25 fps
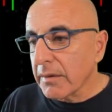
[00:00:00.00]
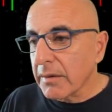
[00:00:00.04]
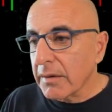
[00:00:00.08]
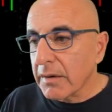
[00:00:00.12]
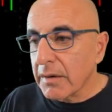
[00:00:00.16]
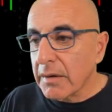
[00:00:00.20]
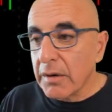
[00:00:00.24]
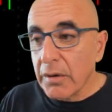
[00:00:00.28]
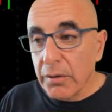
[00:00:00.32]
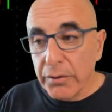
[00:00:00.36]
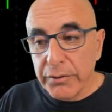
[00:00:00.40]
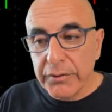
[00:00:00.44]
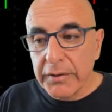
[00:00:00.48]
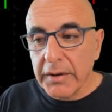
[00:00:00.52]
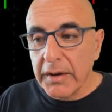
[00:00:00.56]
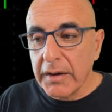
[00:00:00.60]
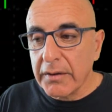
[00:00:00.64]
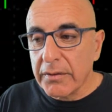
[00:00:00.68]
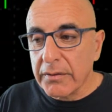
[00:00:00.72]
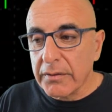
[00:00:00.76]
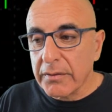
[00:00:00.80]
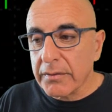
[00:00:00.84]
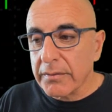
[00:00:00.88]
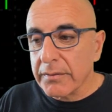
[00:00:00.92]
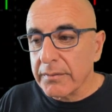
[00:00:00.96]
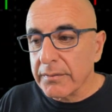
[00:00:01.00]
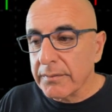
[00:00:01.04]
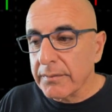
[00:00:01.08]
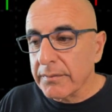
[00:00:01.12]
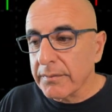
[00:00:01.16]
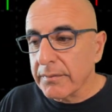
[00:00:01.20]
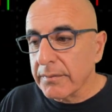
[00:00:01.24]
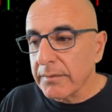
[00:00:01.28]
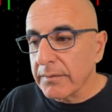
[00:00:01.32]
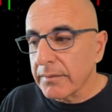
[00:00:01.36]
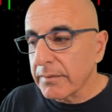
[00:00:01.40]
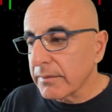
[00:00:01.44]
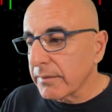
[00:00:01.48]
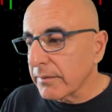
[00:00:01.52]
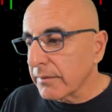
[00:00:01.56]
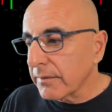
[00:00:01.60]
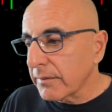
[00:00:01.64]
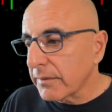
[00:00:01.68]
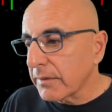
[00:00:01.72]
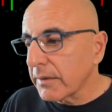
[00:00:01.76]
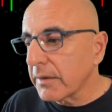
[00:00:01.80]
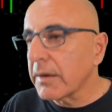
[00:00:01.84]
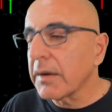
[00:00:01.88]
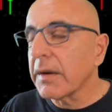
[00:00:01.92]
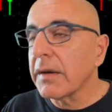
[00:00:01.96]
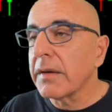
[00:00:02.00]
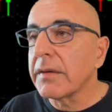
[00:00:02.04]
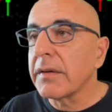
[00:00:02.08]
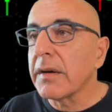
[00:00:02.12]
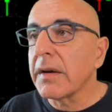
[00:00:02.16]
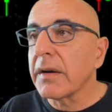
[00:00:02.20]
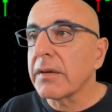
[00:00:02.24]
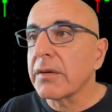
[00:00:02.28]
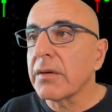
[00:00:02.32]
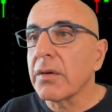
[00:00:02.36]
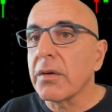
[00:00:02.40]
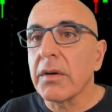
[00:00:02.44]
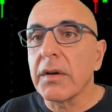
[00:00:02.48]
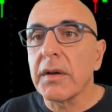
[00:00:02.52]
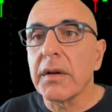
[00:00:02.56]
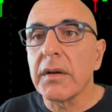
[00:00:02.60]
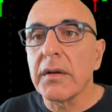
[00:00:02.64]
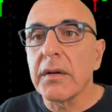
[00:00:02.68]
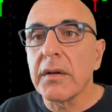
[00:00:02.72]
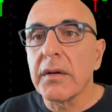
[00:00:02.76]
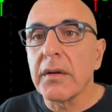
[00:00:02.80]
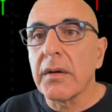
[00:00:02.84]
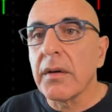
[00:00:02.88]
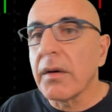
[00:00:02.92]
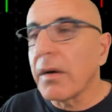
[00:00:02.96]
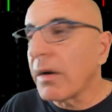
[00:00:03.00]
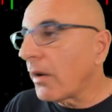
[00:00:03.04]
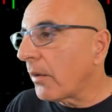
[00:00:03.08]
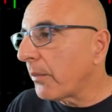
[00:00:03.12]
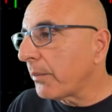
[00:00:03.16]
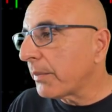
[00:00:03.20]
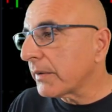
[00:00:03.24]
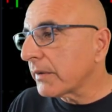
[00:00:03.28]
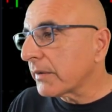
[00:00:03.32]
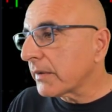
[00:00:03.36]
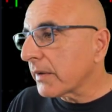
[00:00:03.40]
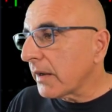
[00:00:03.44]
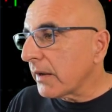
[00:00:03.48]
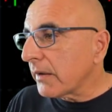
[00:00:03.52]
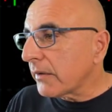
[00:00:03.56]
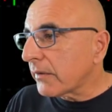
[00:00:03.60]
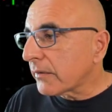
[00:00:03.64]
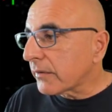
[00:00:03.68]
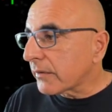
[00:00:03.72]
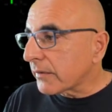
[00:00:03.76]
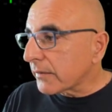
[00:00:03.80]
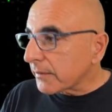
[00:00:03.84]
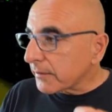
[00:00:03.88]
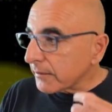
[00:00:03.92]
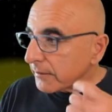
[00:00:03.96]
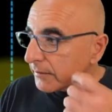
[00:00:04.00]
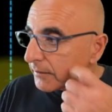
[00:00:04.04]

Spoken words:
Closed trades, green territory. Open trades,